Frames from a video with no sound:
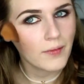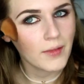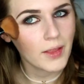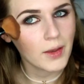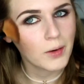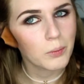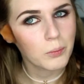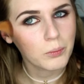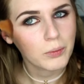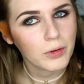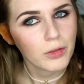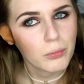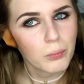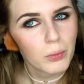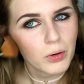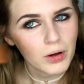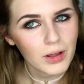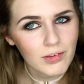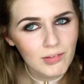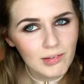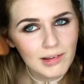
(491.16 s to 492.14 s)
And then with
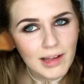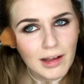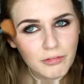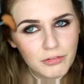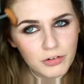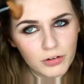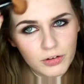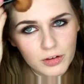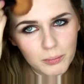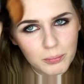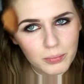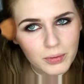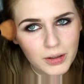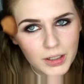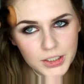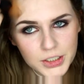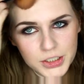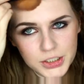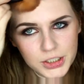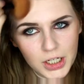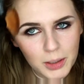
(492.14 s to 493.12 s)
what is left on the
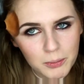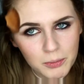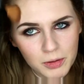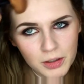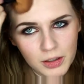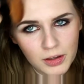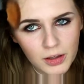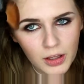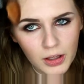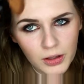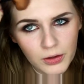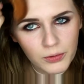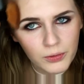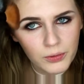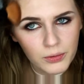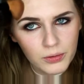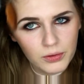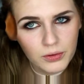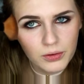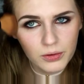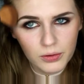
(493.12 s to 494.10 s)
brush, I'm going to
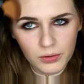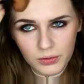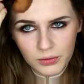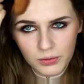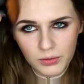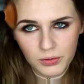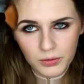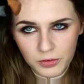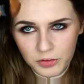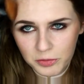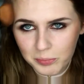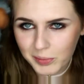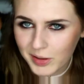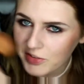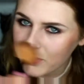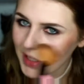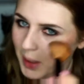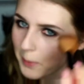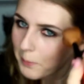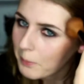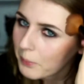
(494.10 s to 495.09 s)
go onto my
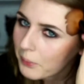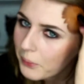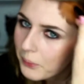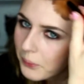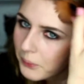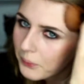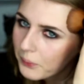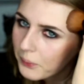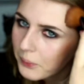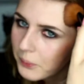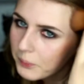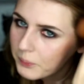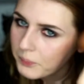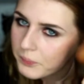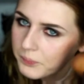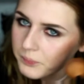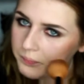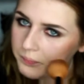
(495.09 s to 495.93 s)
temple